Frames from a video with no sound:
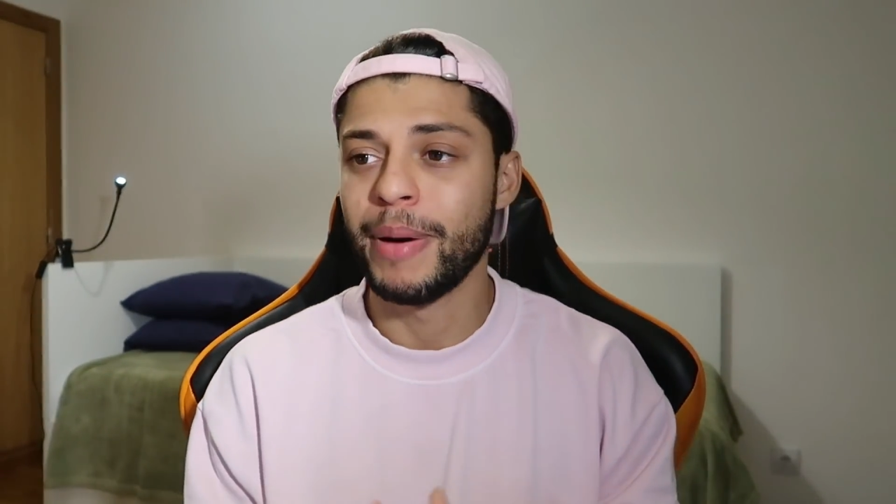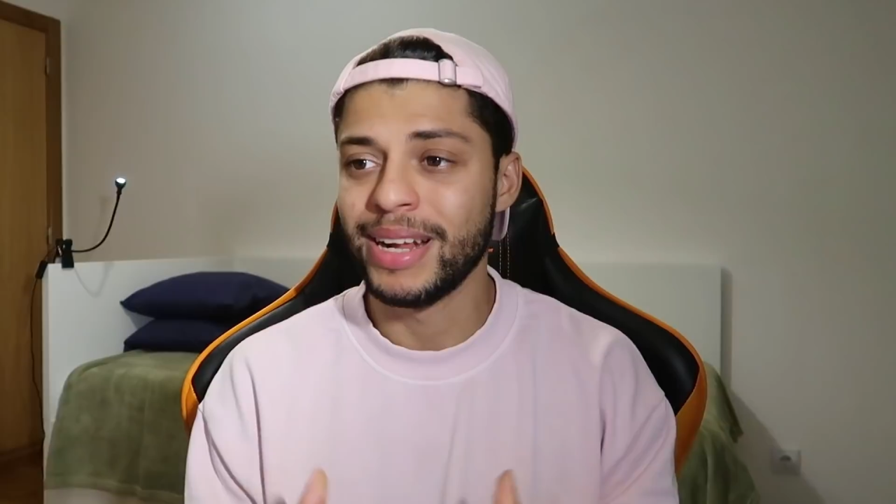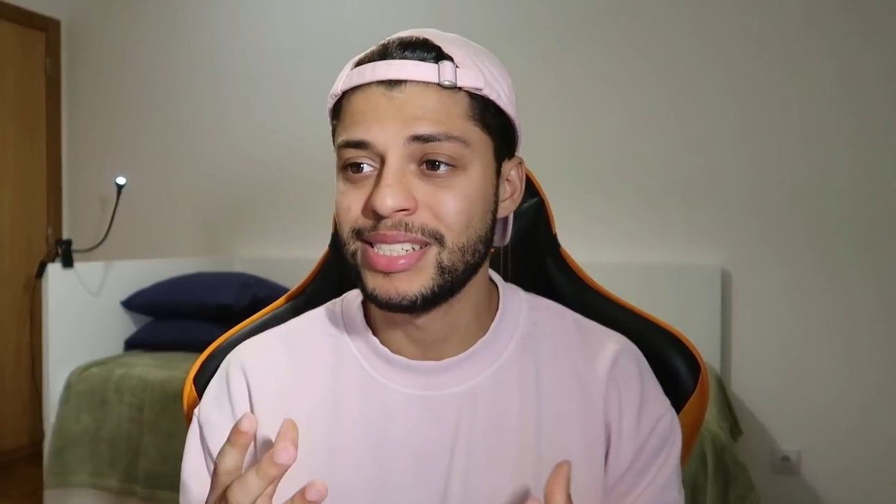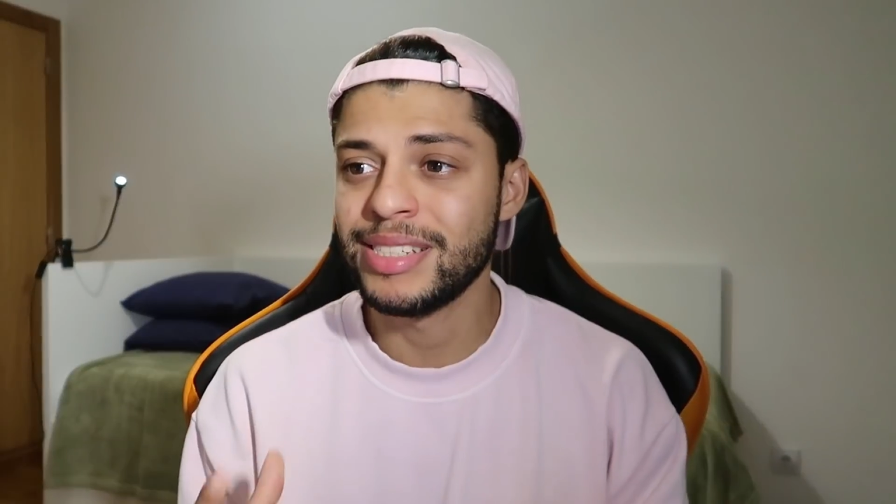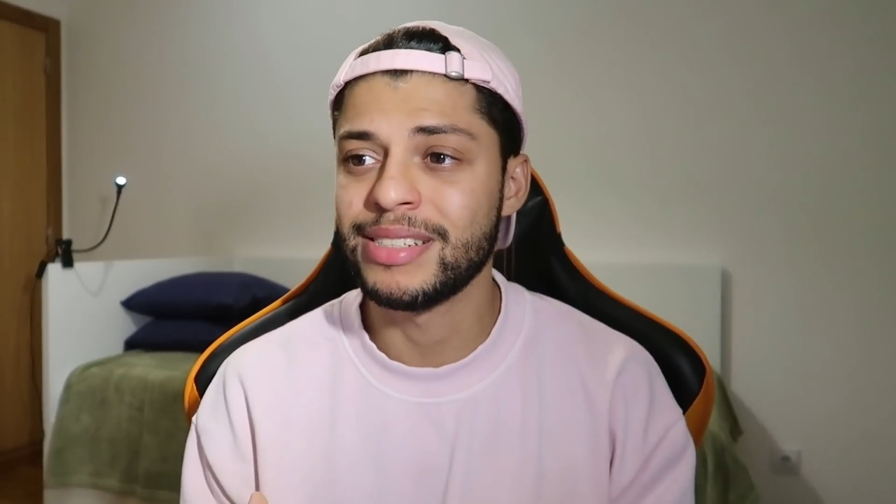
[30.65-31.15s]

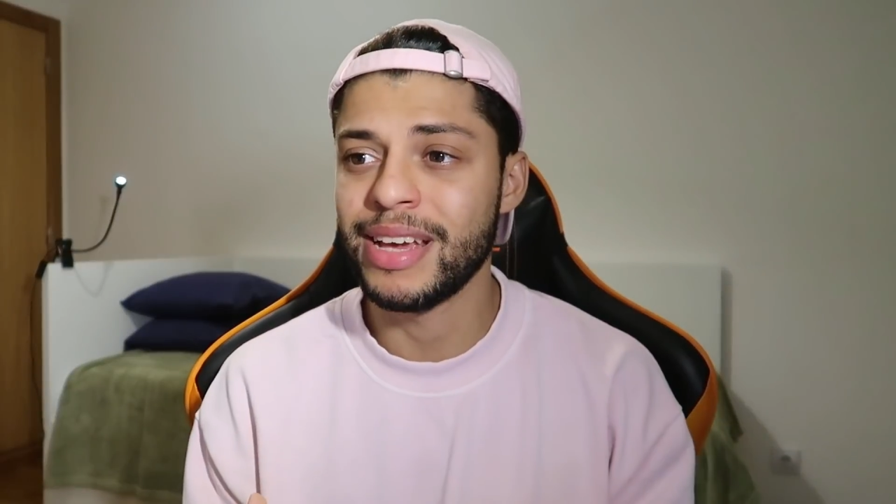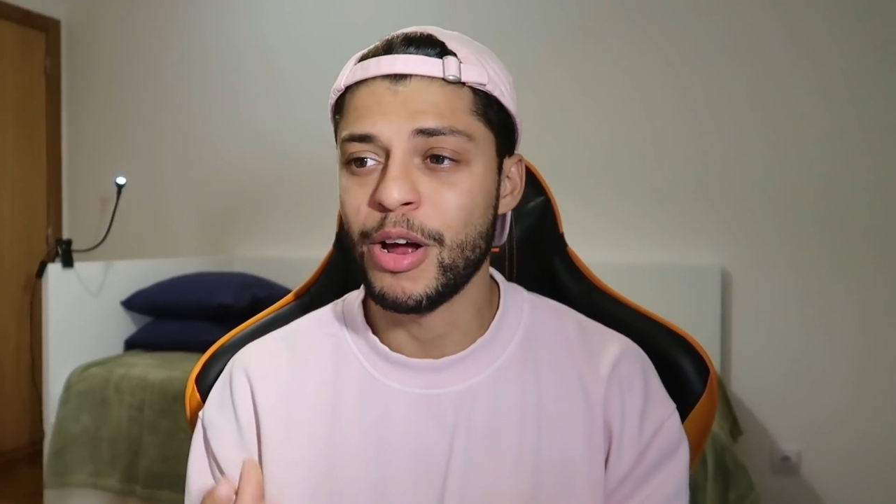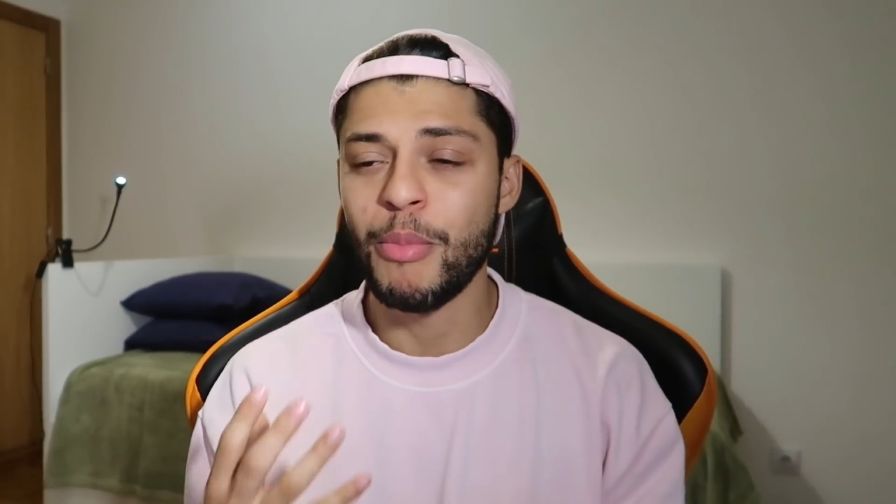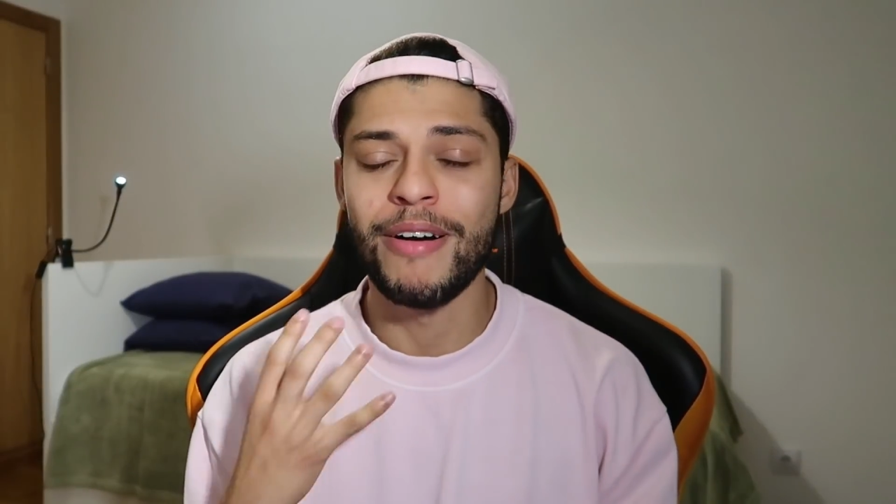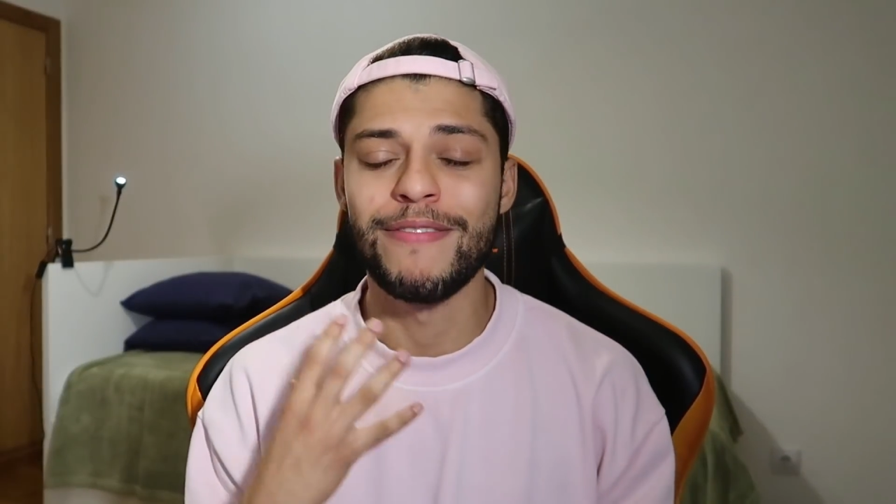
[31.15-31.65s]
But I just
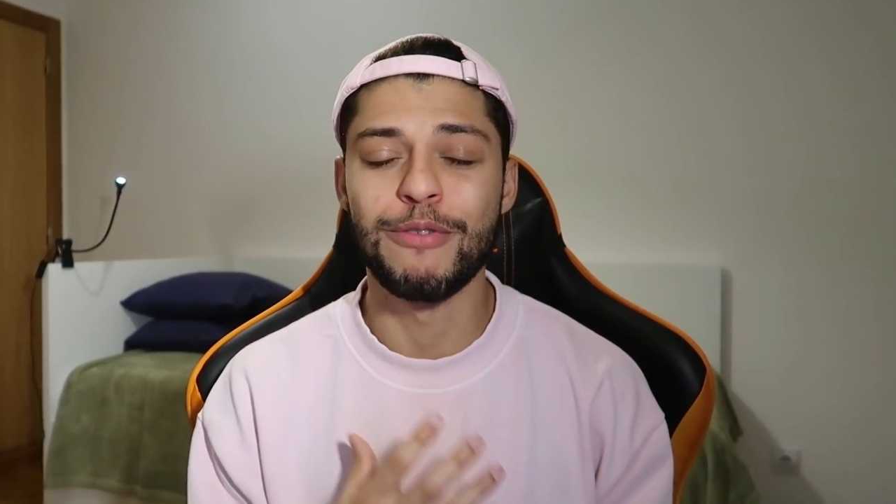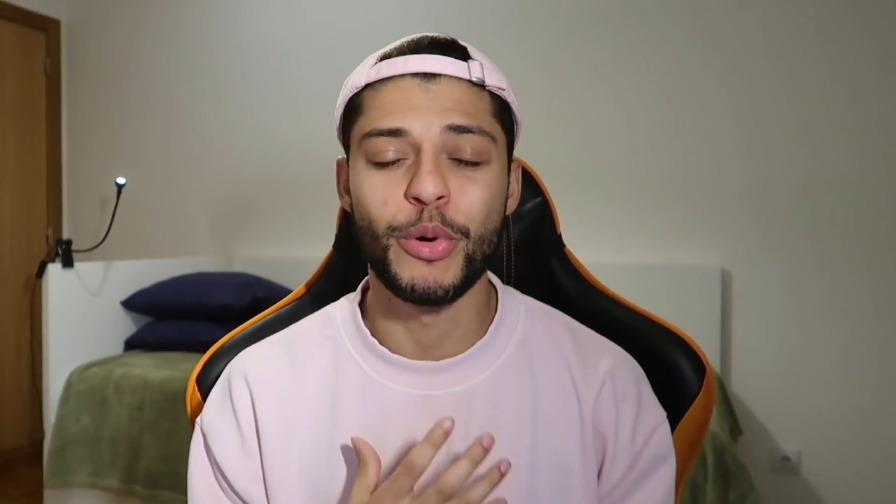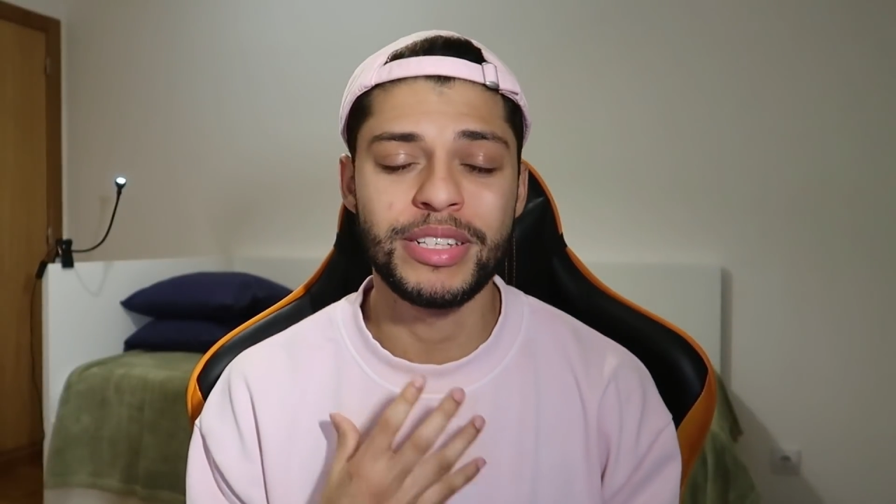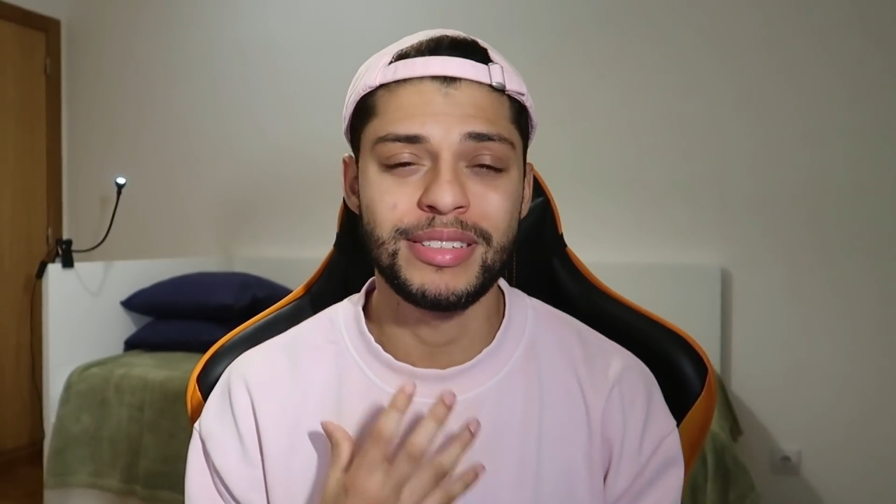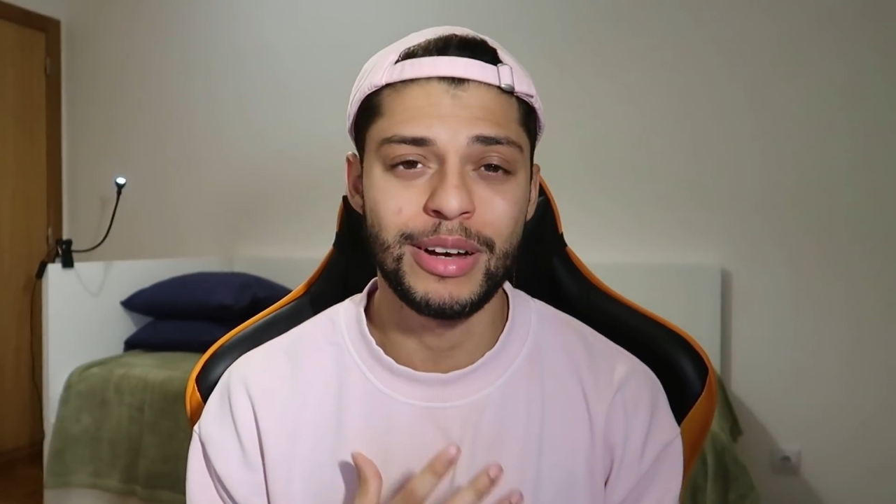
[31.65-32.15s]
hate how my
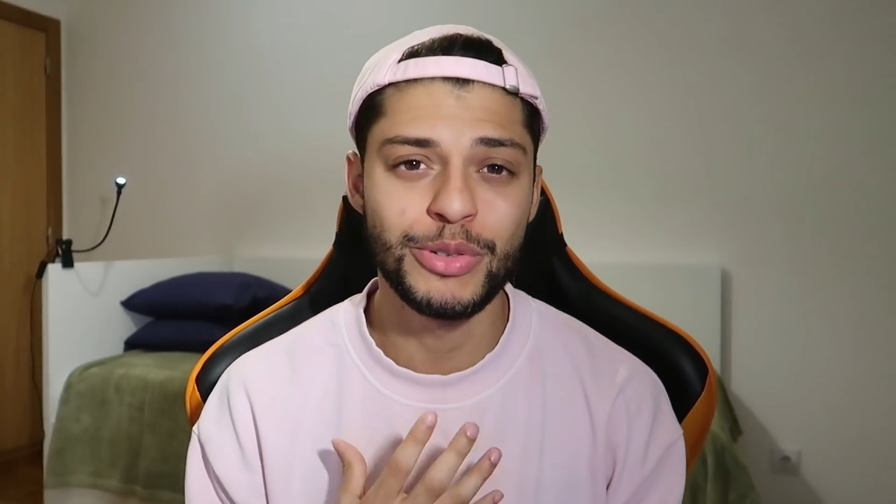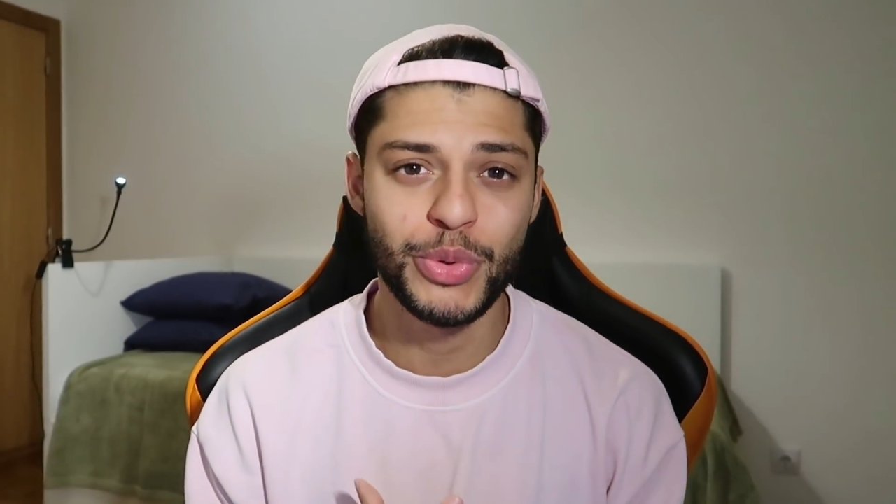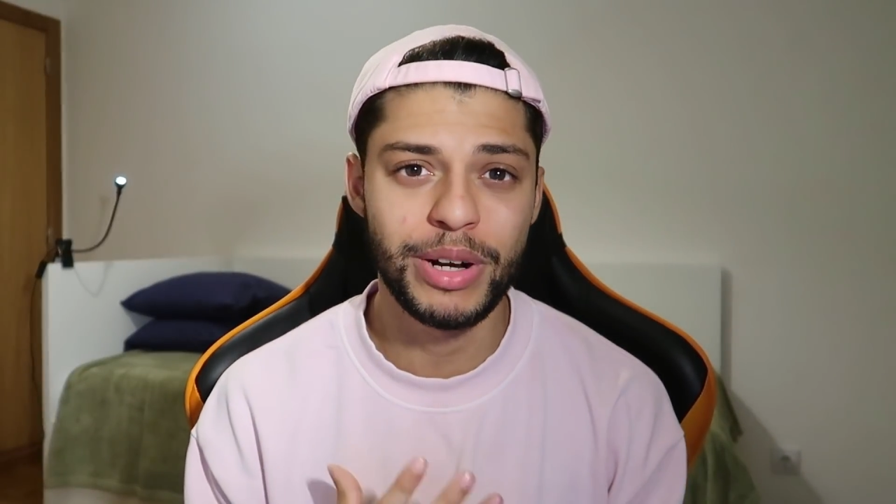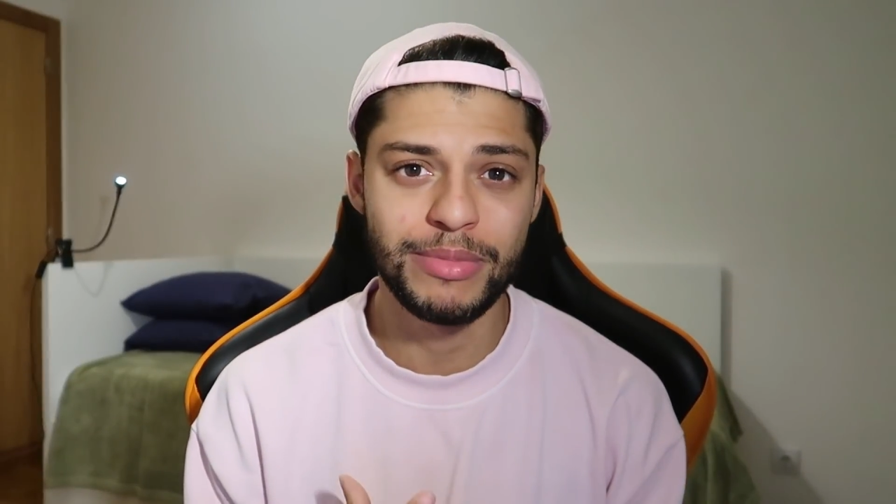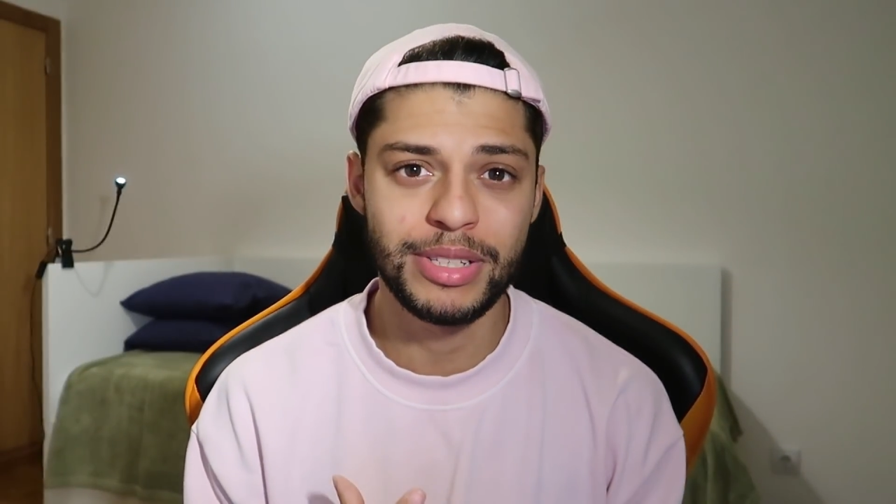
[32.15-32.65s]
voice
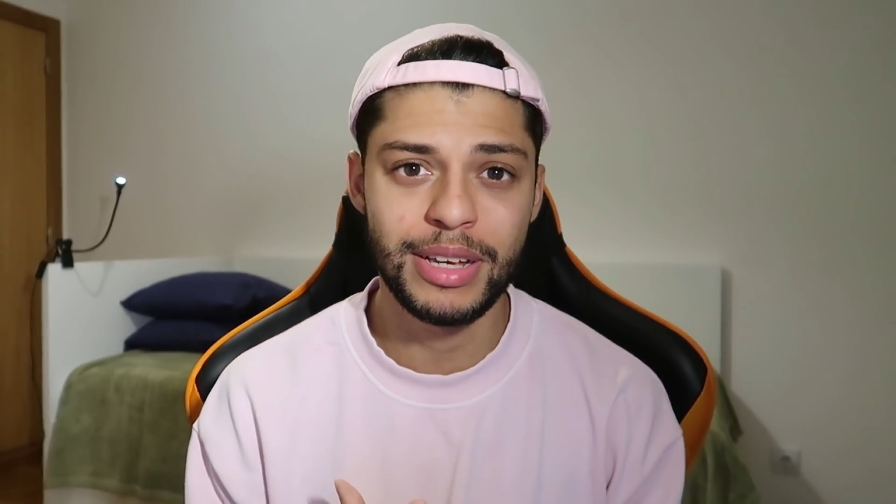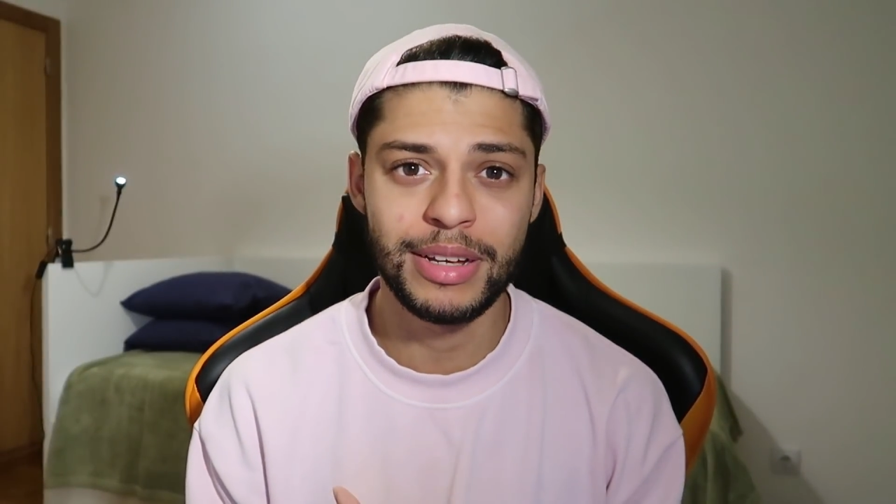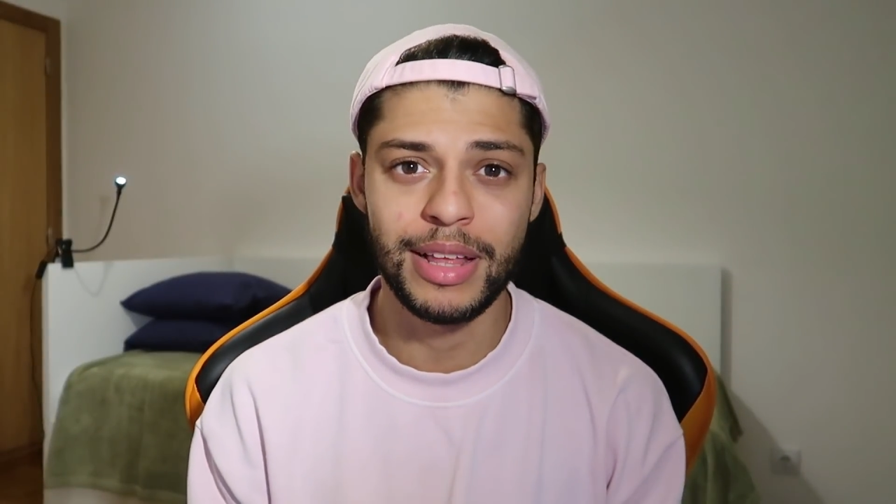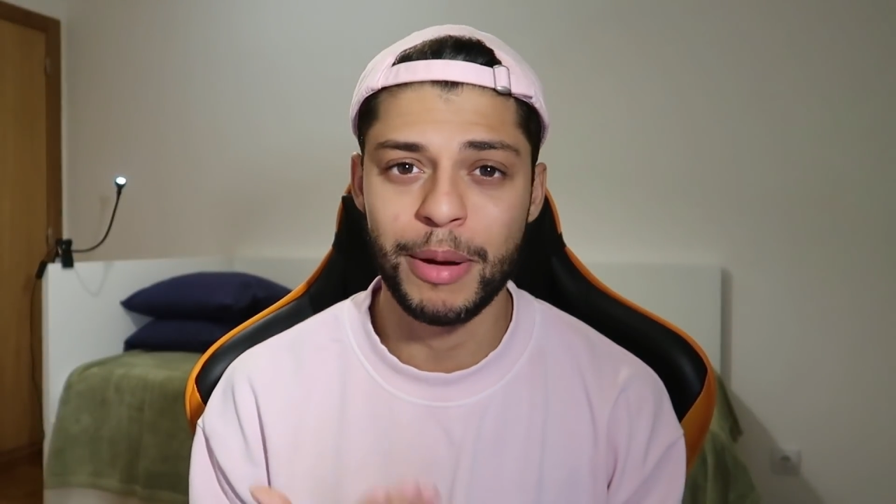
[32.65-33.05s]
sounds when I'm sick,